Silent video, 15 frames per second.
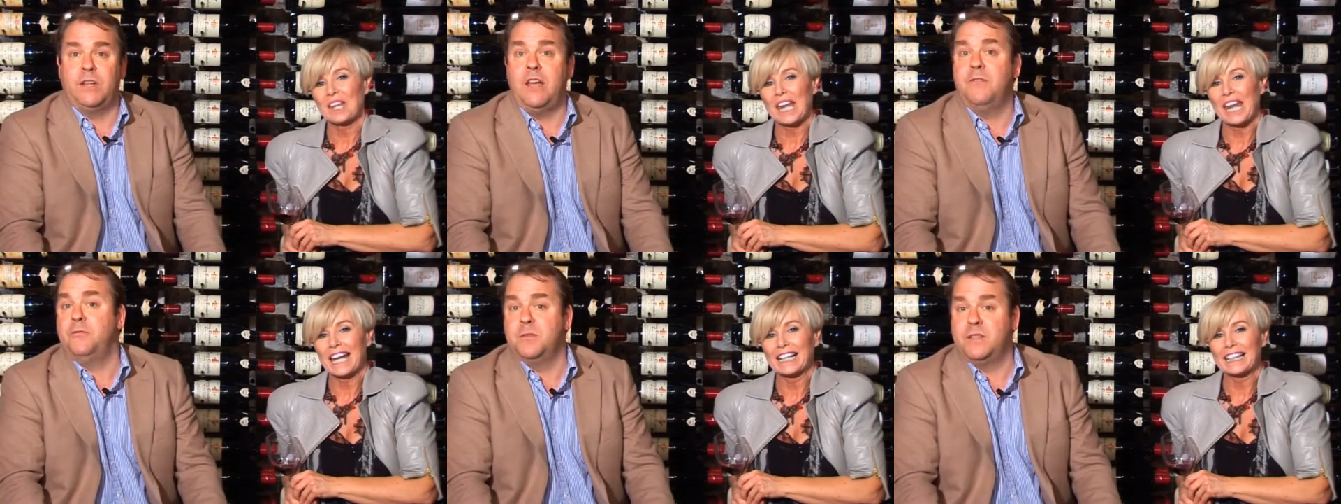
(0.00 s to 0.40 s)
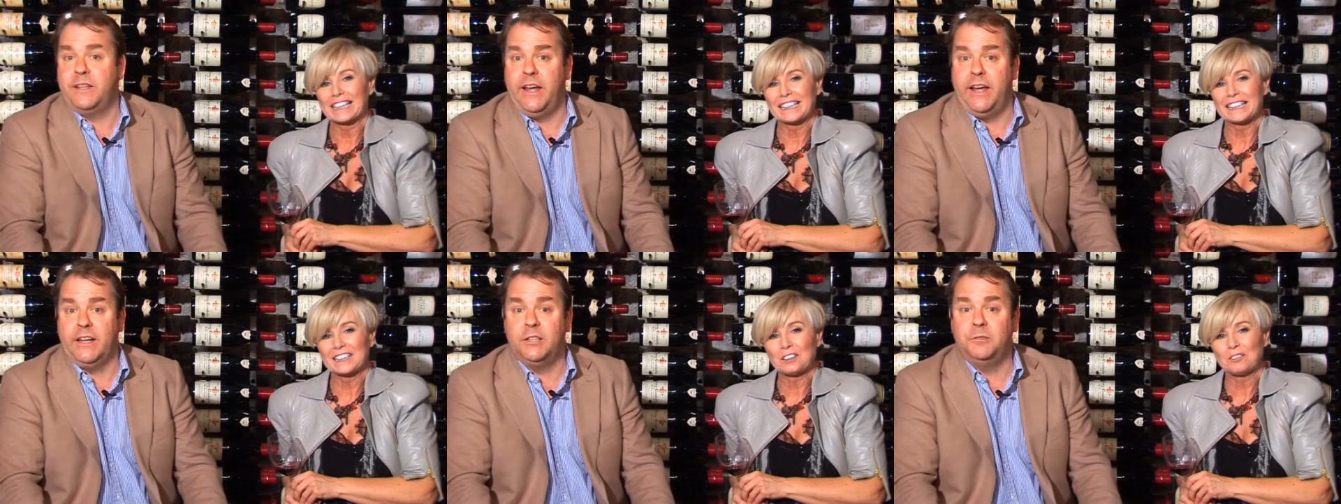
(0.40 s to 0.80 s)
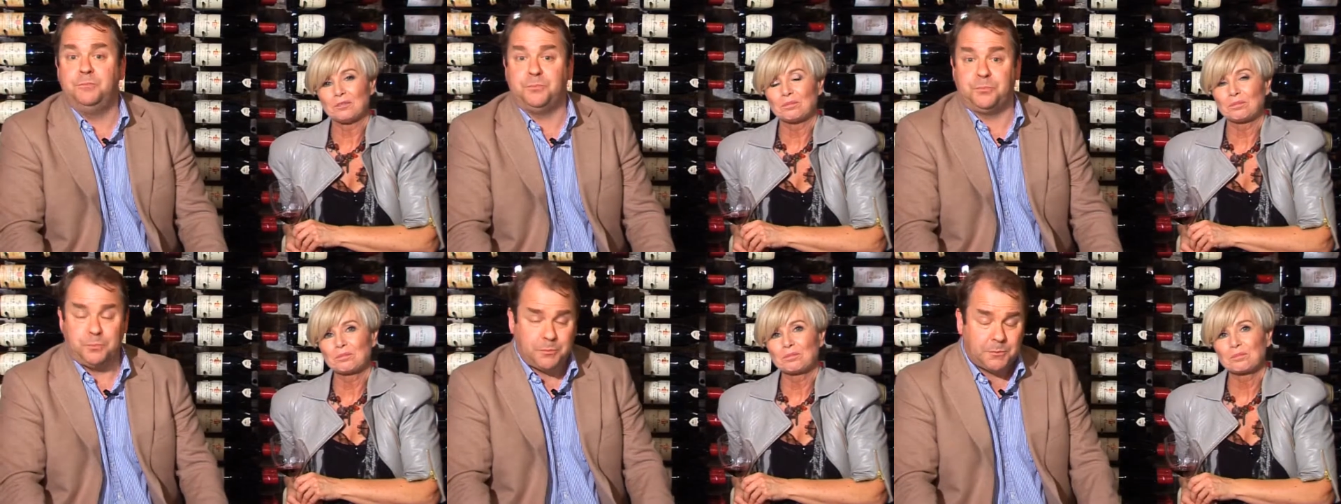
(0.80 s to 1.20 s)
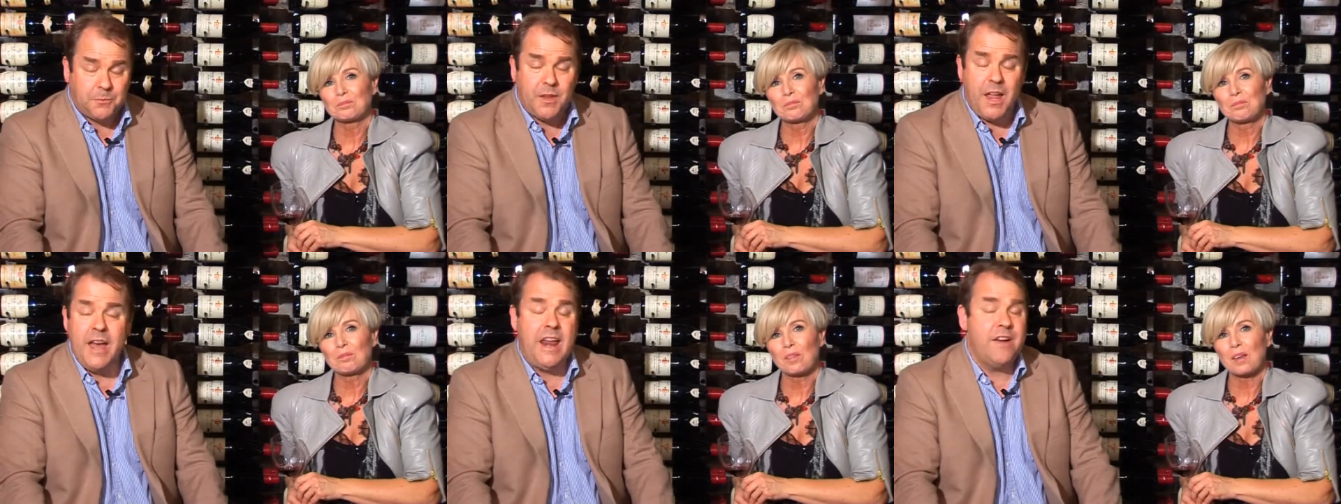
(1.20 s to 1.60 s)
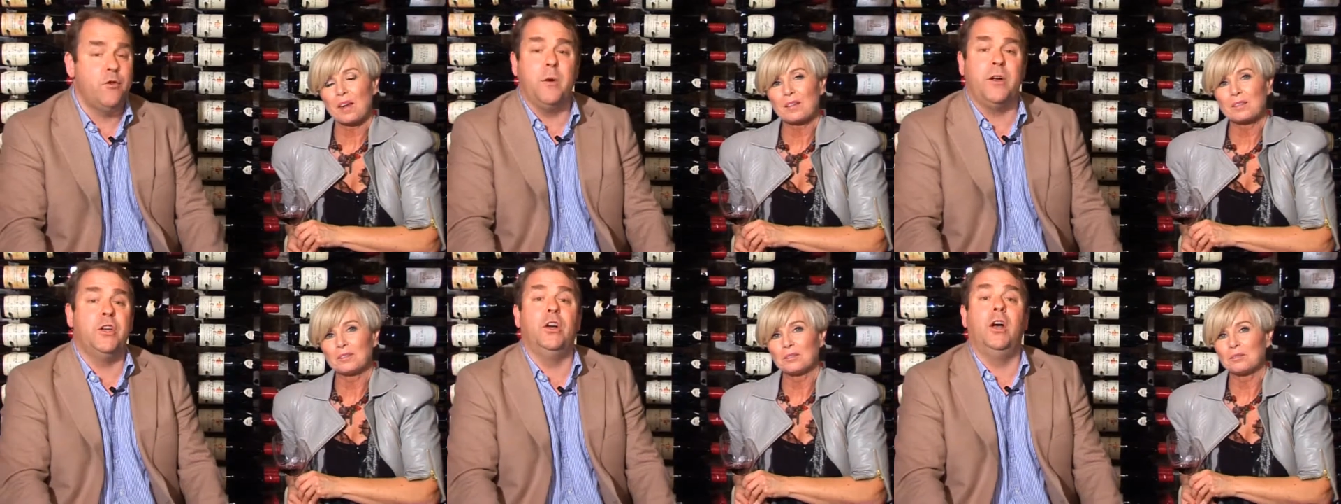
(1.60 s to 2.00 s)
Speaker 1: Came from Sligo, and
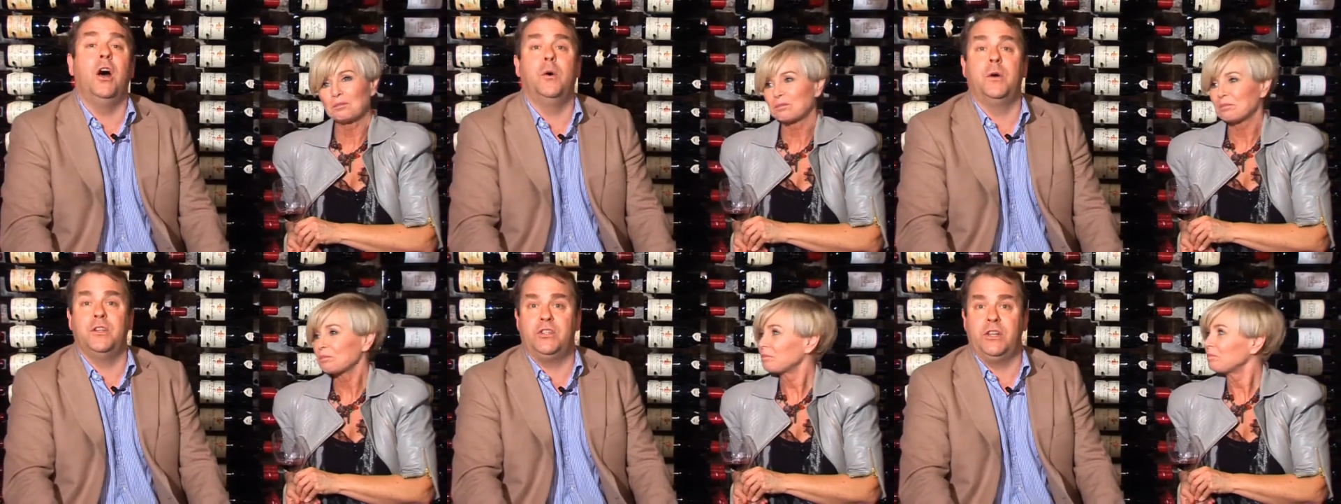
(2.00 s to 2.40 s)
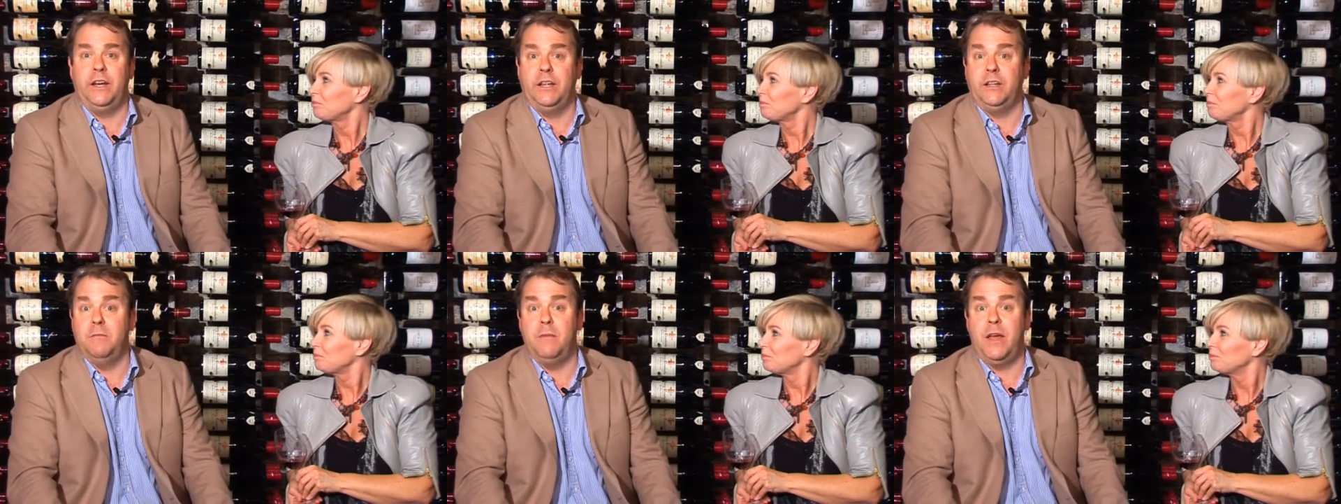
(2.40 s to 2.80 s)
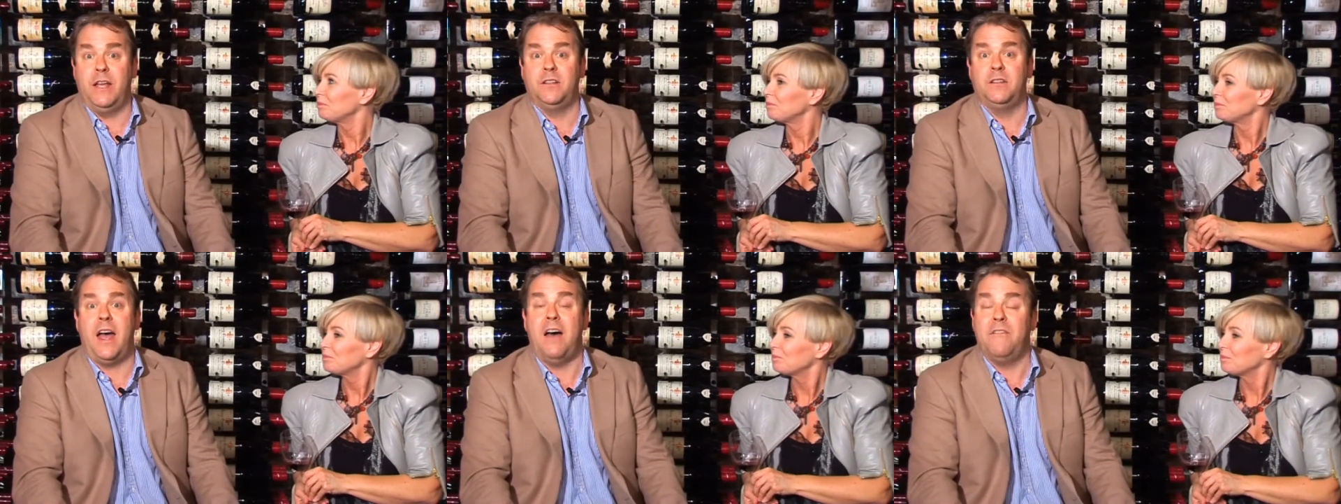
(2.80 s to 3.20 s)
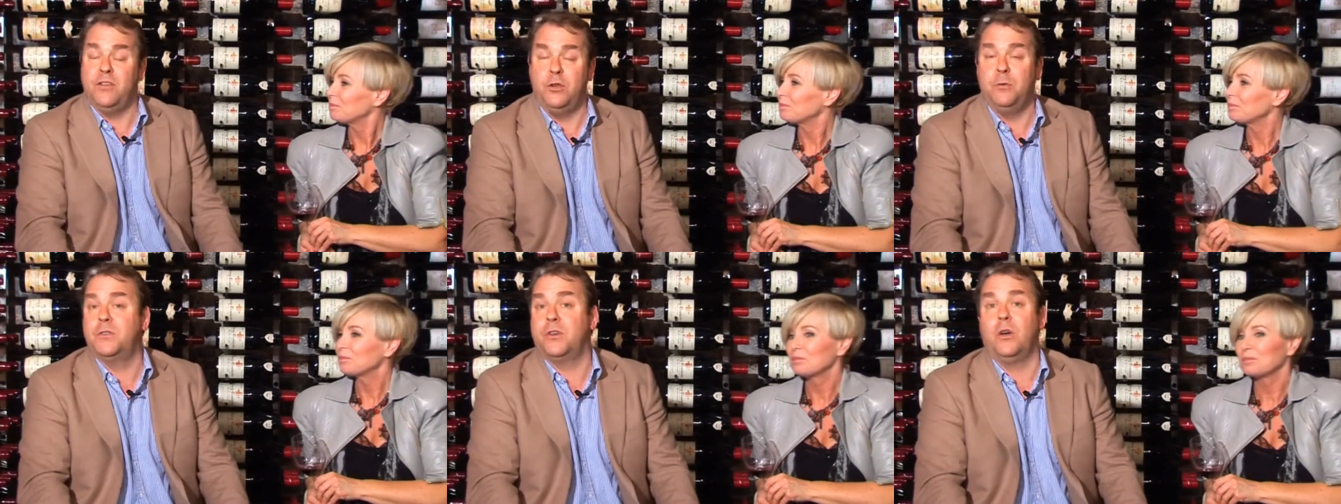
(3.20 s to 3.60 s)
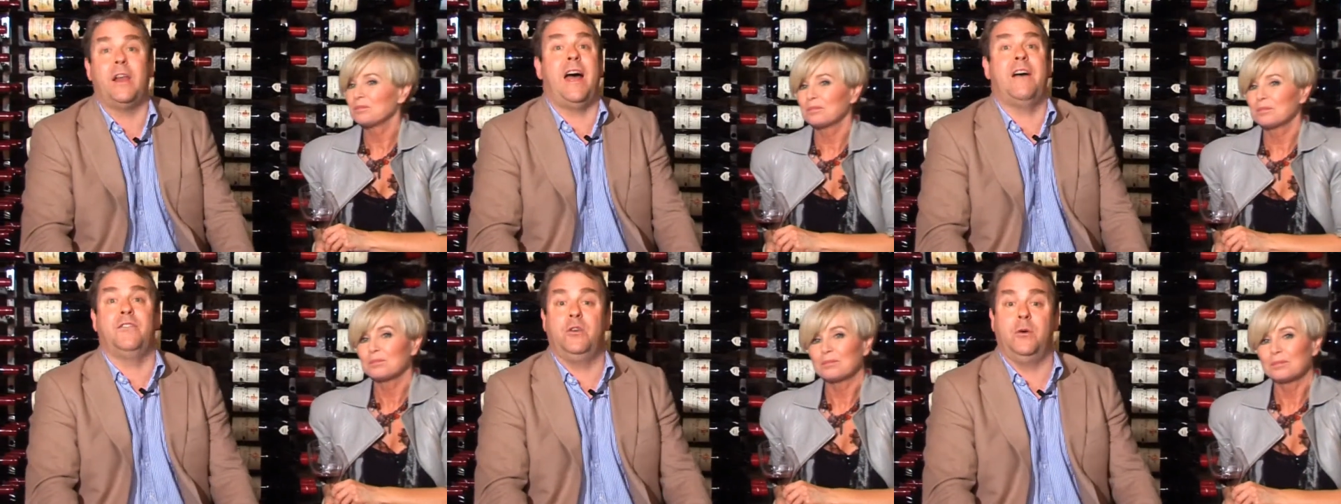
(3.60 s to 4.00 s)
everywhere you go in Chile, the main avenue is called
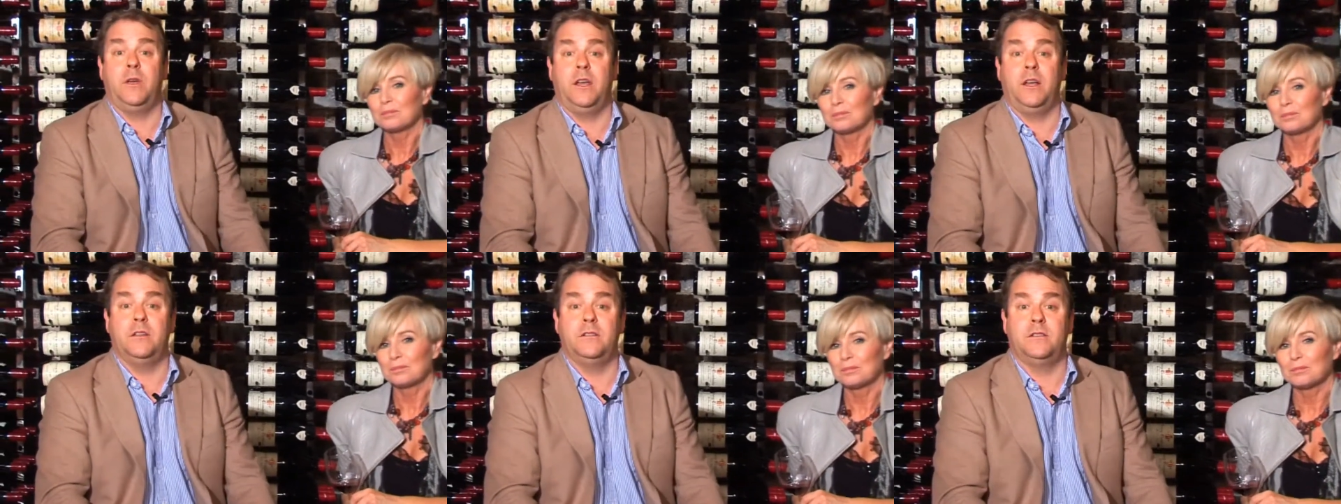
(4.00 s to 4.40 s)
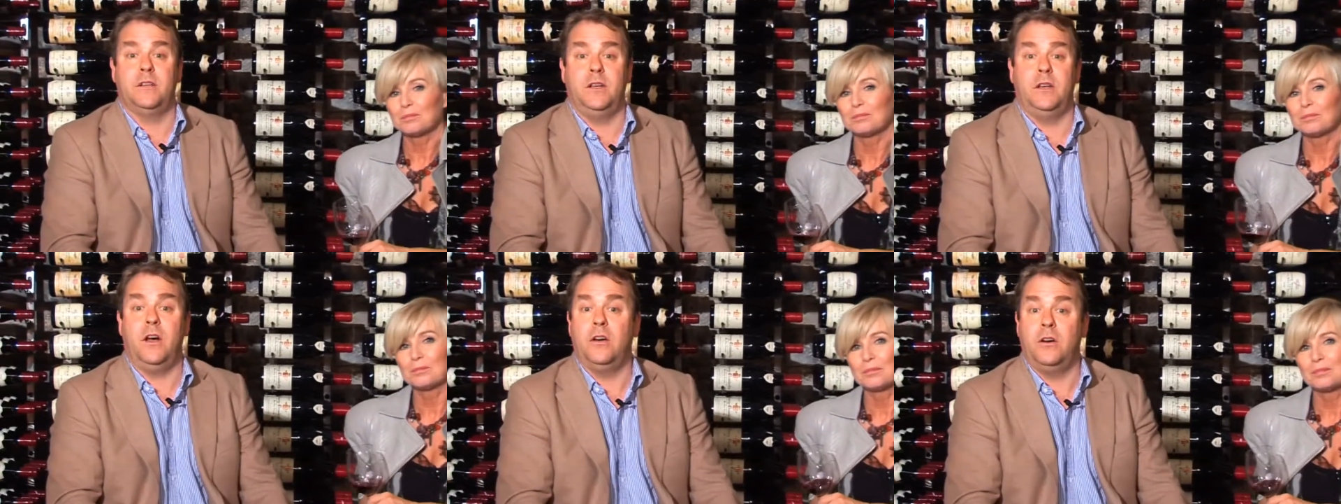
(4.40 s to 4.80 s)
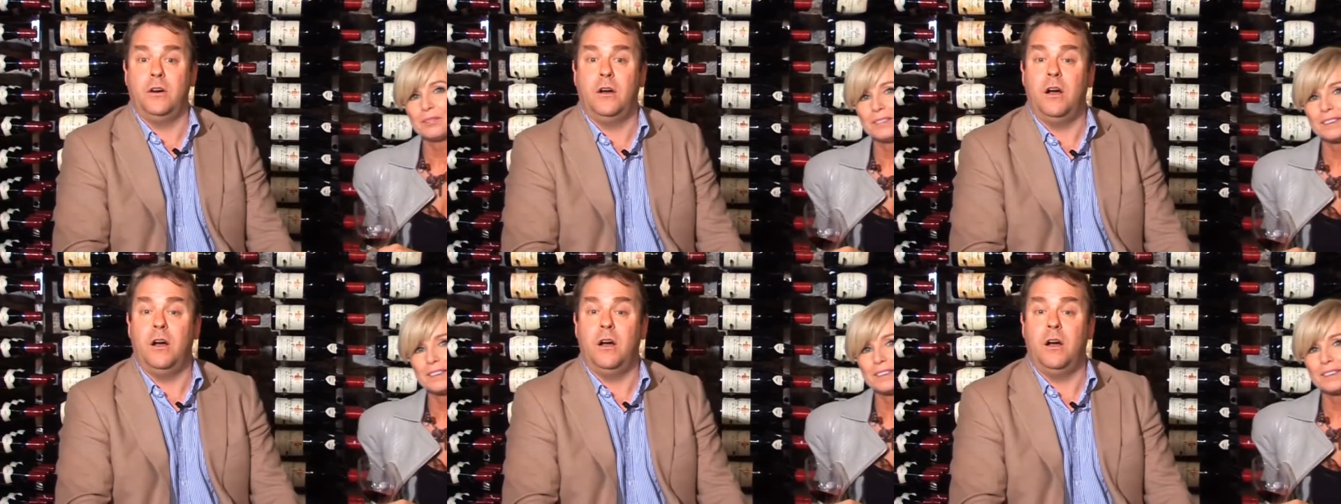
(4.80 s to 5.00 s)
Avenue O'Higgins in honor